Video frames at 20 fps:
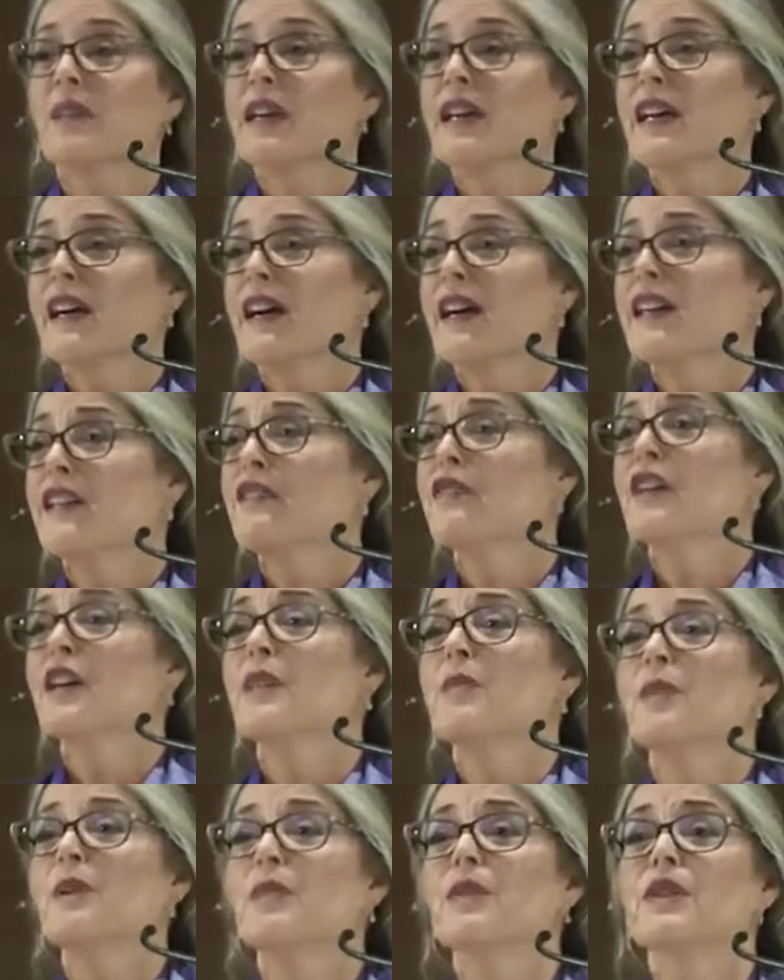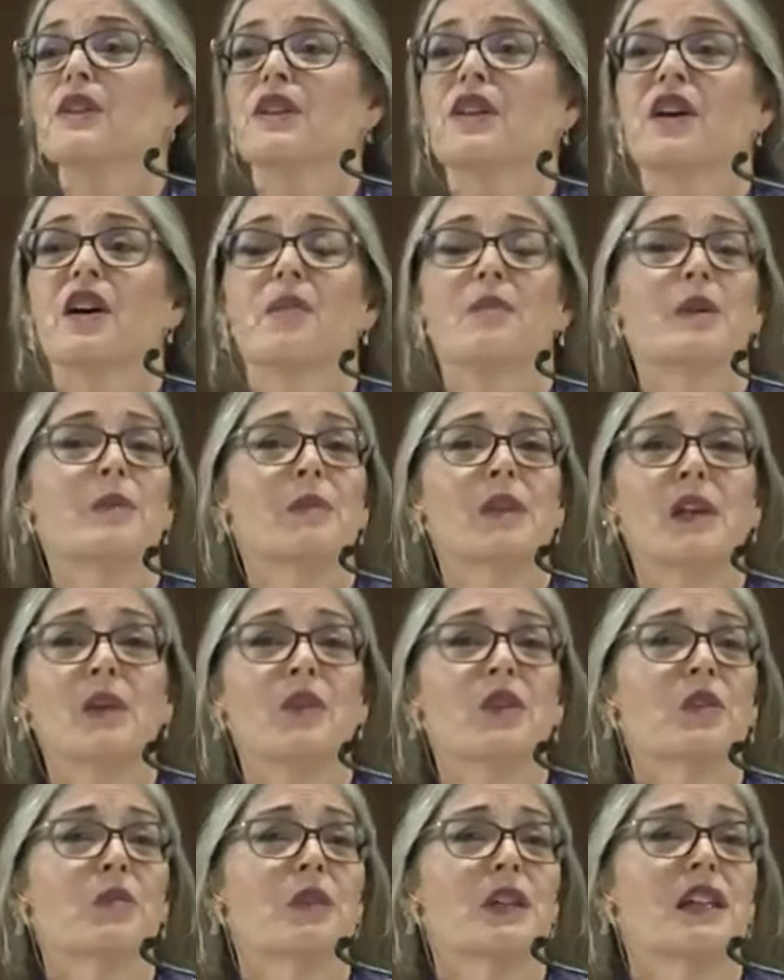I invite people to come and meet
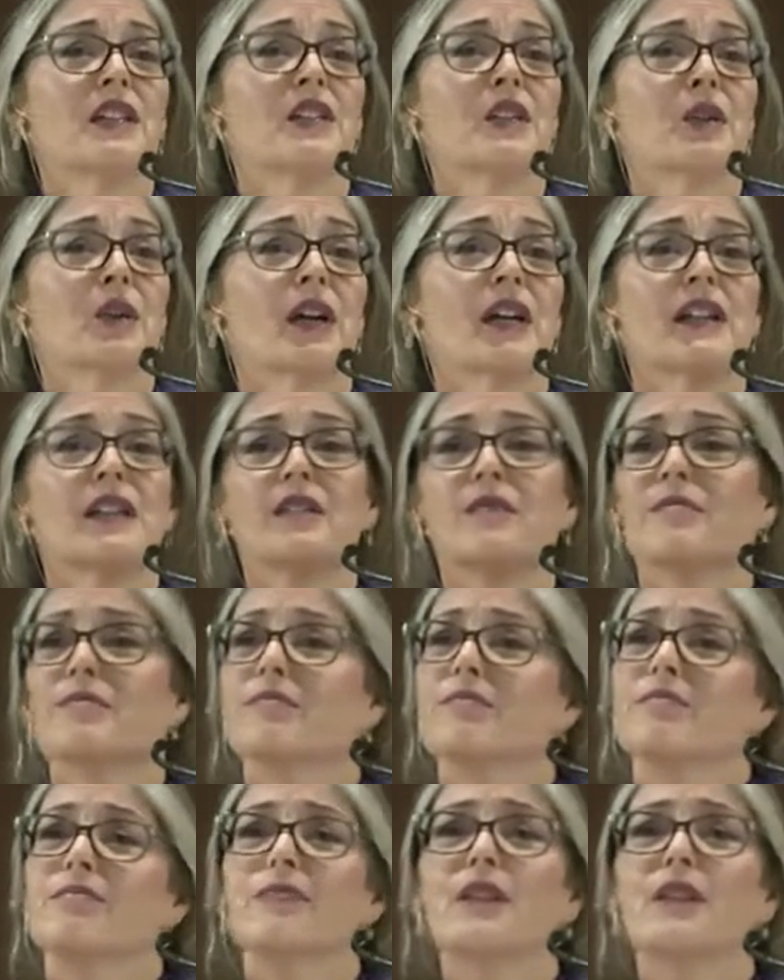with me so I can